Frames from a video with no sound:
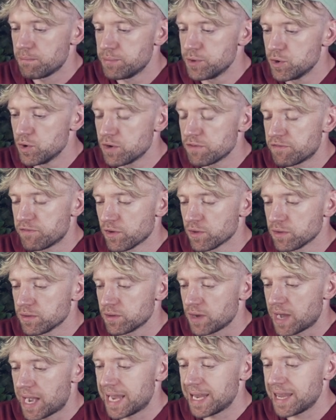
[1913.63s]
Beautiful.
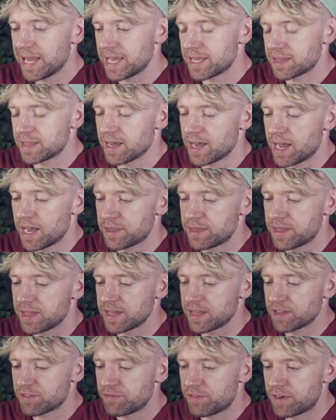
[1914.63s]
I like that. I
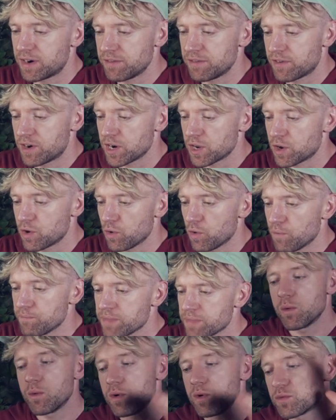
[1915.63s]
think that's very, very cool.
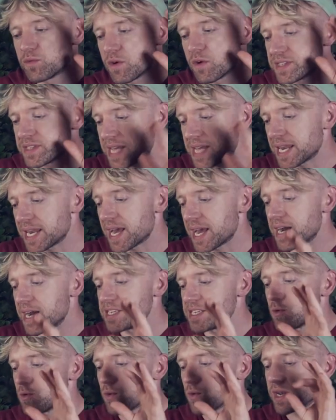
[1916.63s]
And then once we've got the 10
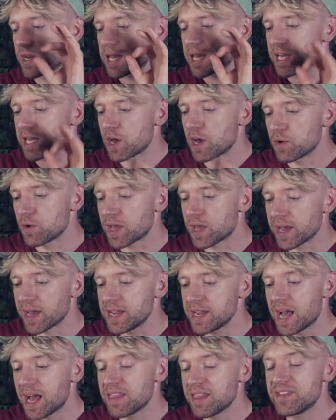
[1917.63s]
guys, we're going to click
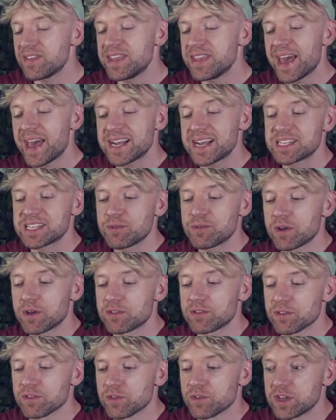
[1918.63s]
OK. And then the next thing we
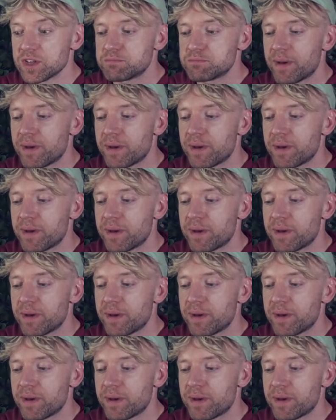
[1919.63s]
want to do is